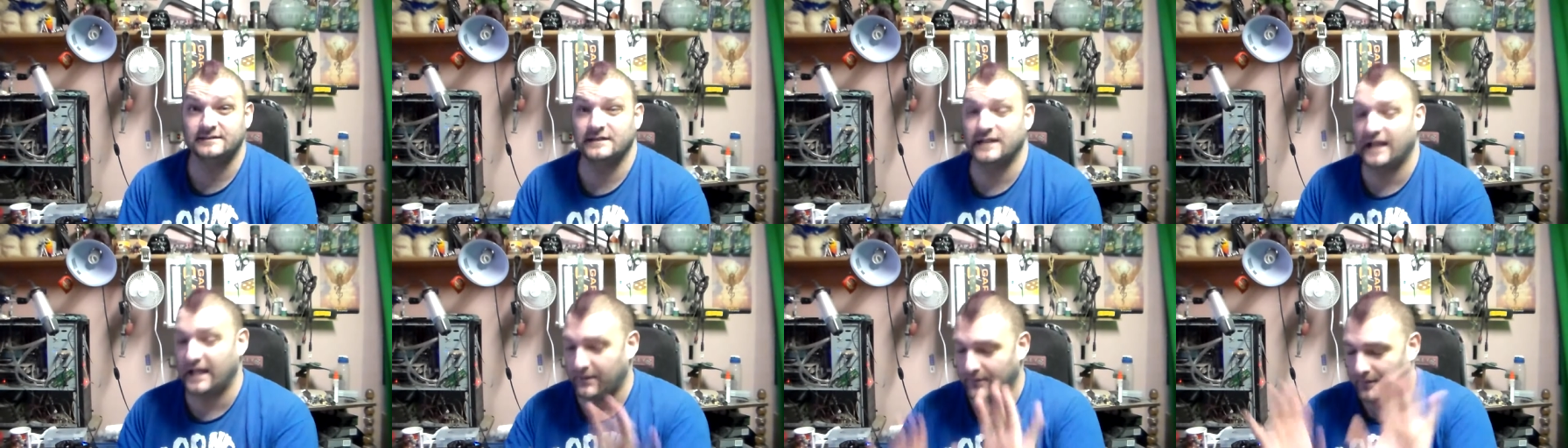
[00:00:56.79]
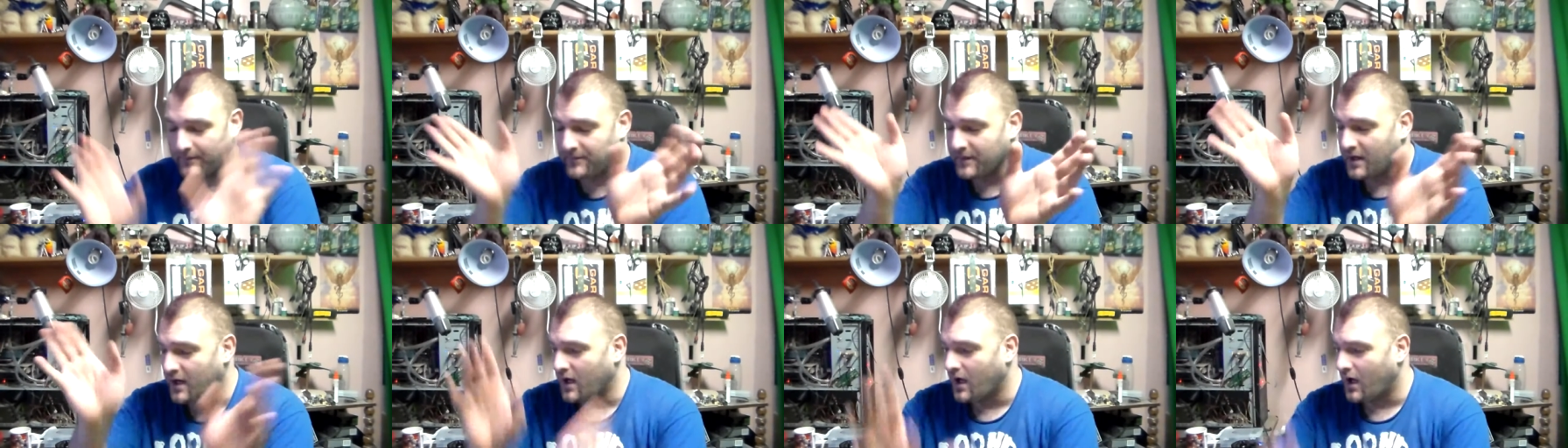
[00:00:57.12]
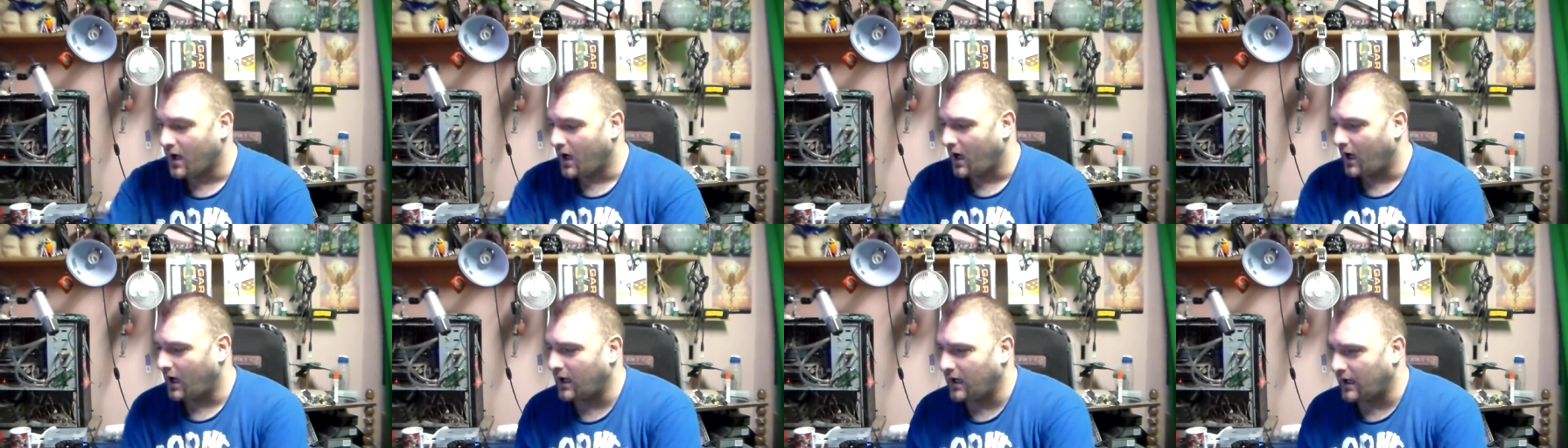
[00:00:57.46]
Anyway,
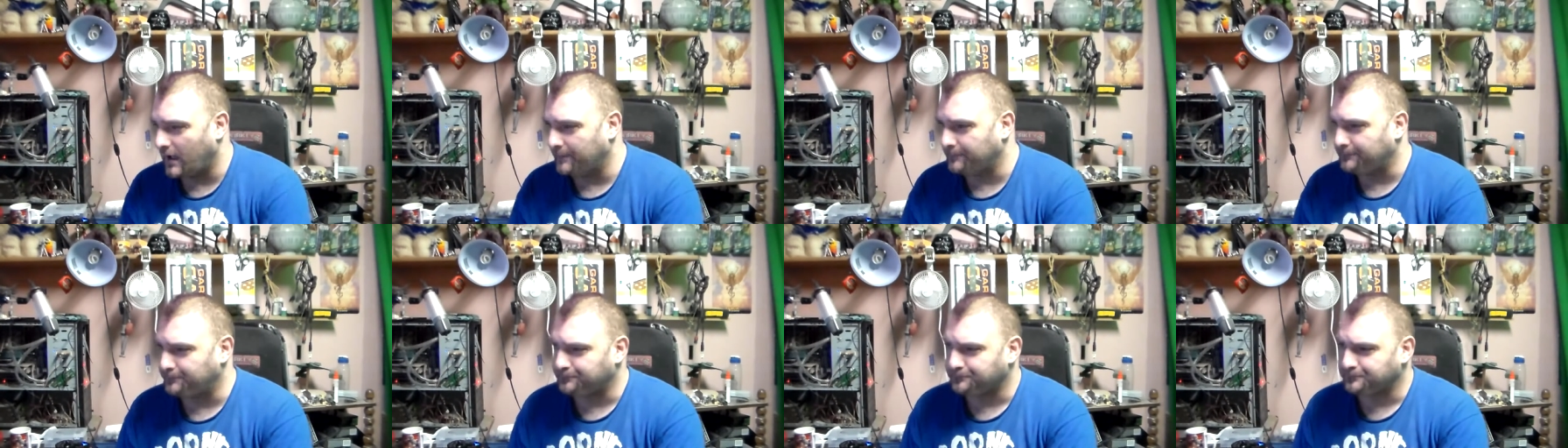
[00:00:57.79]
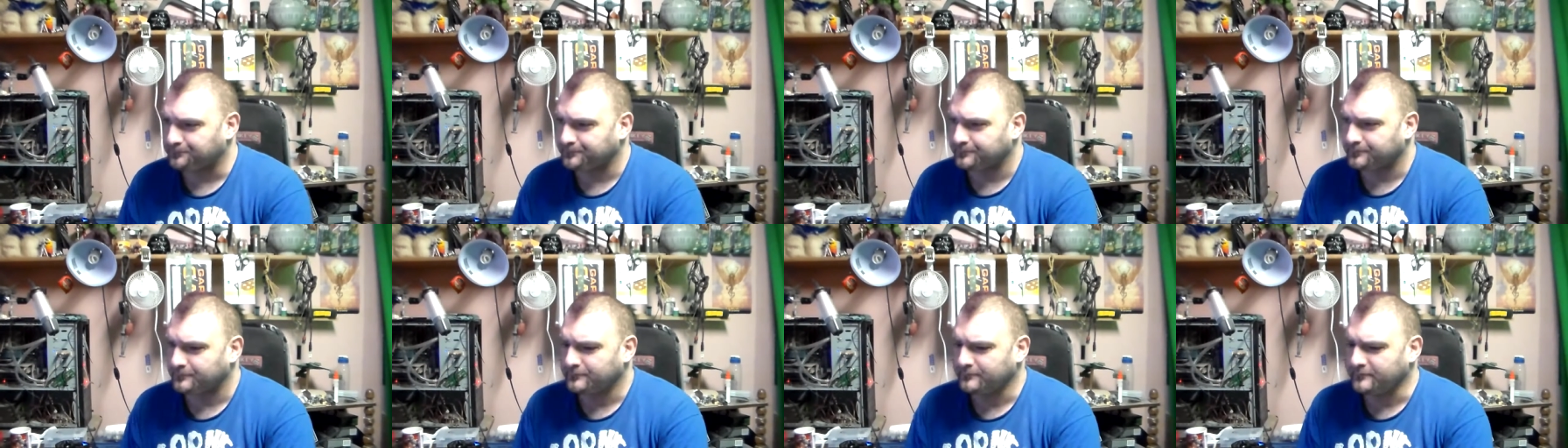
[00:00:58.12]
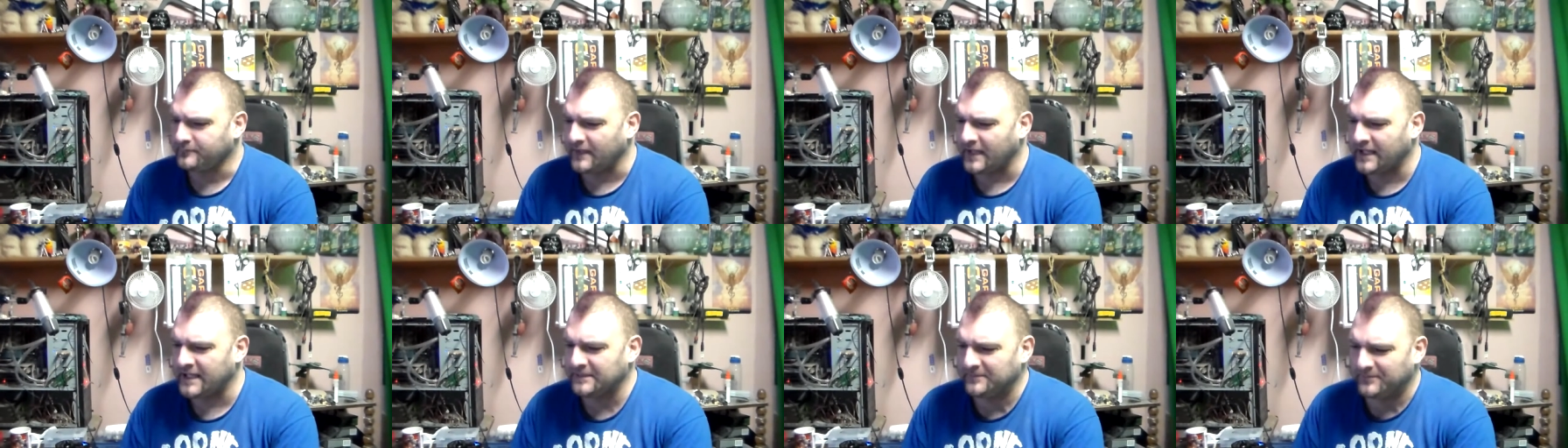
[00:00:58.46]
um,
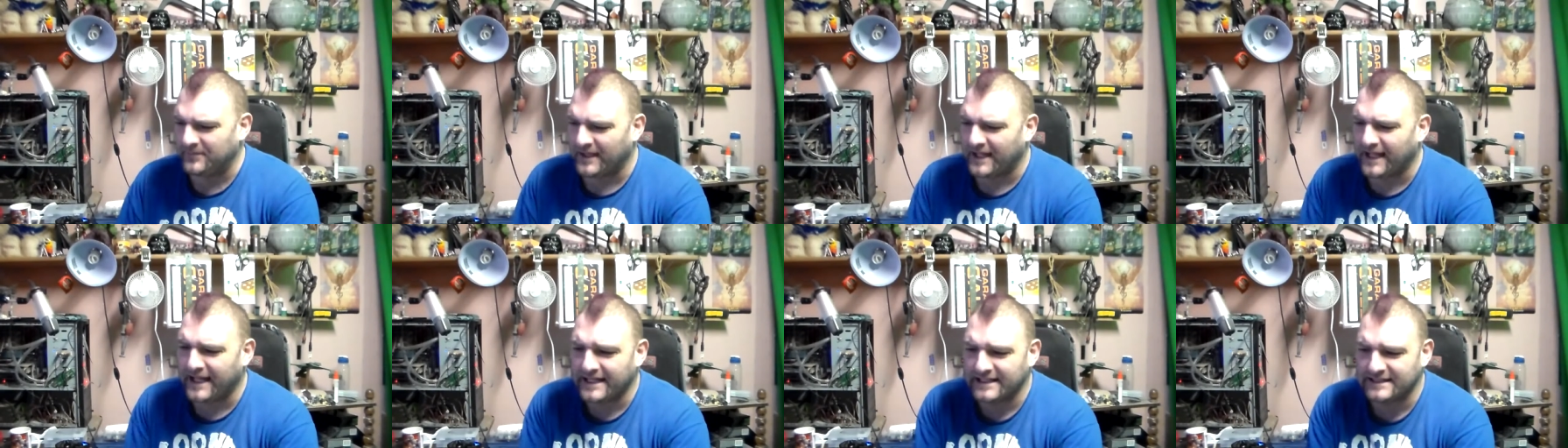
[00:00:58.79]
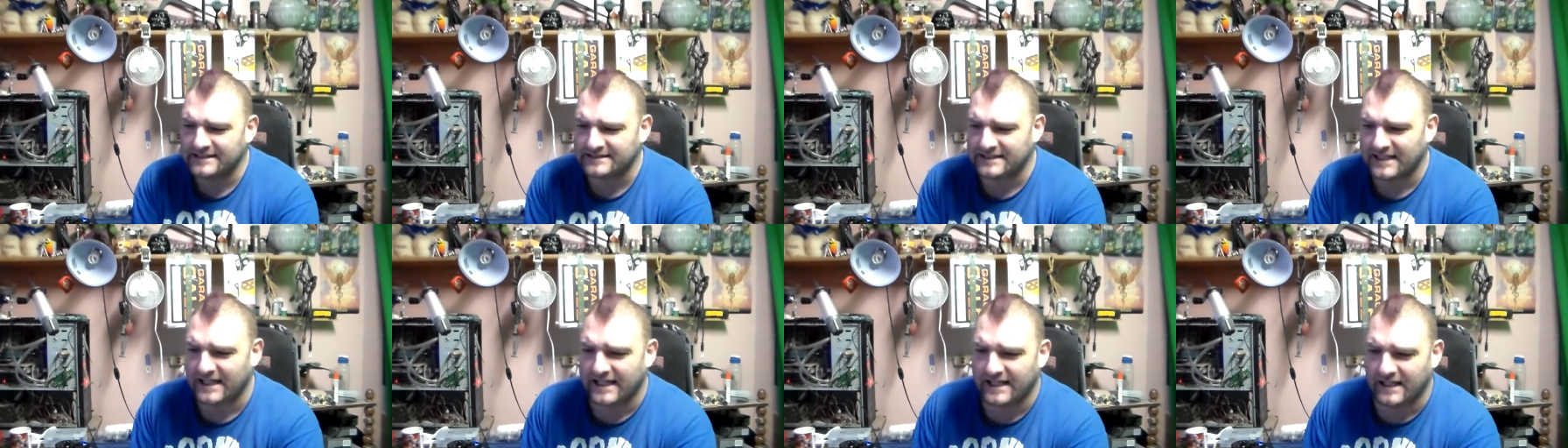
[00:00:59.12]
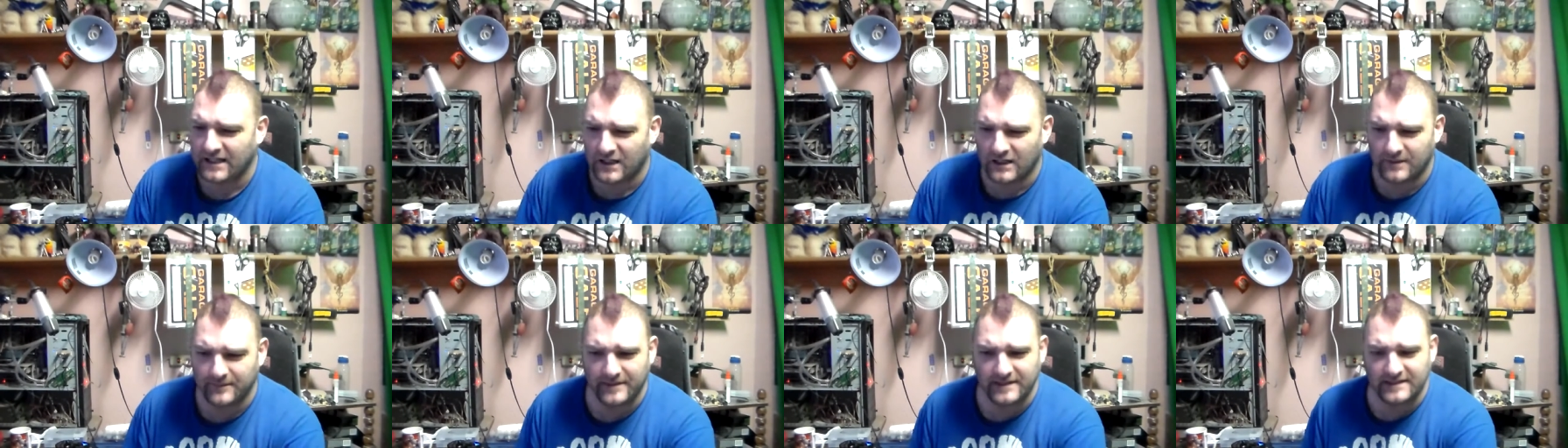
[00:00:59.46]
he plays a
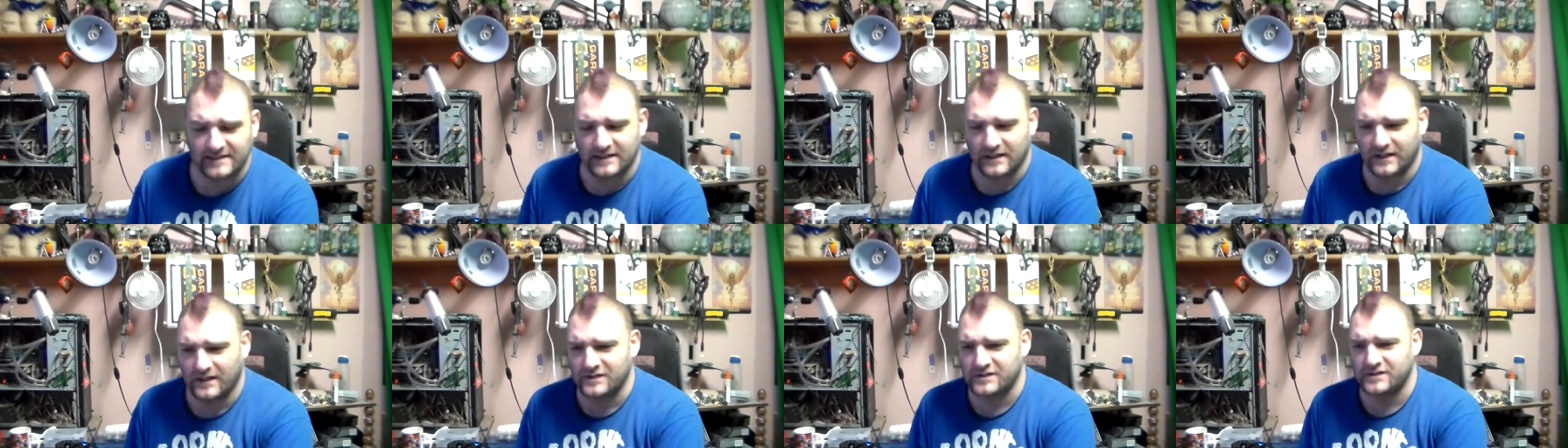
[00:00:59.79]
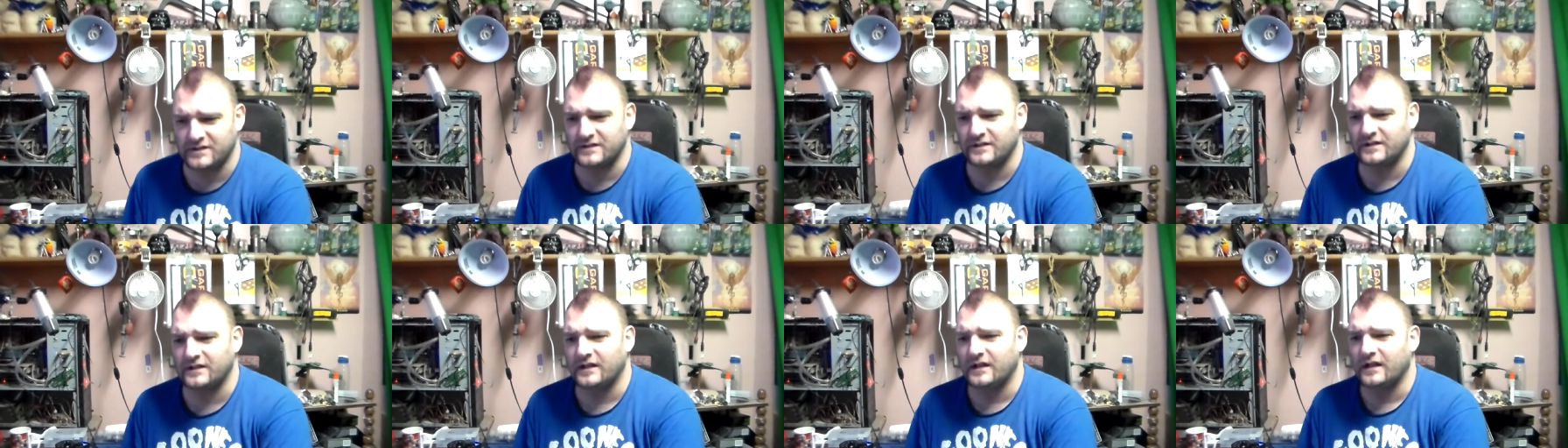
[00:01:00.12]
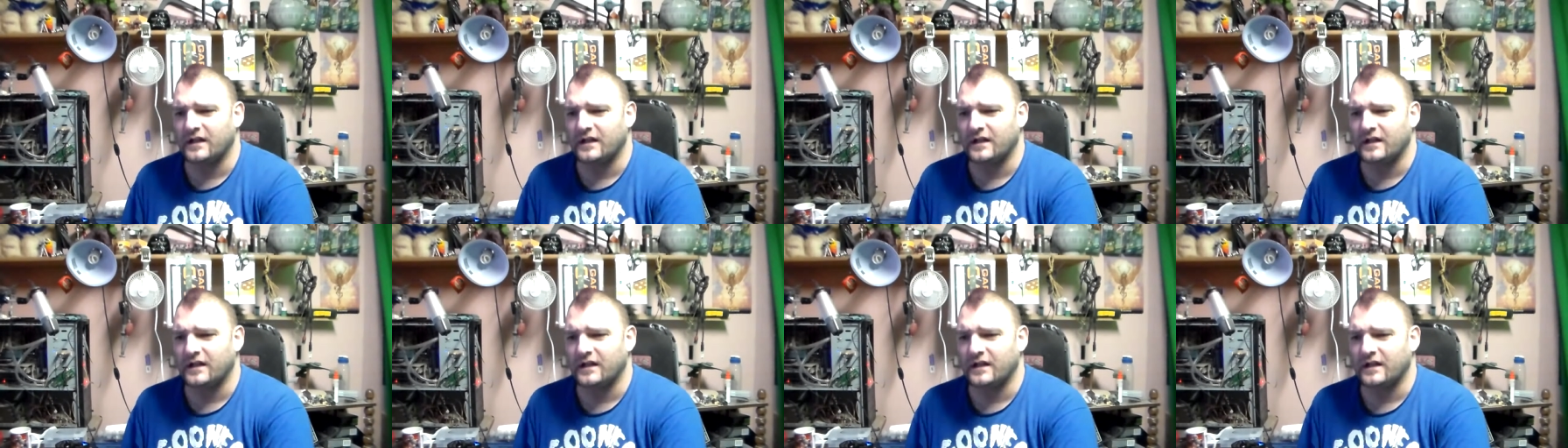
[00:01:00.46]
army sergeant.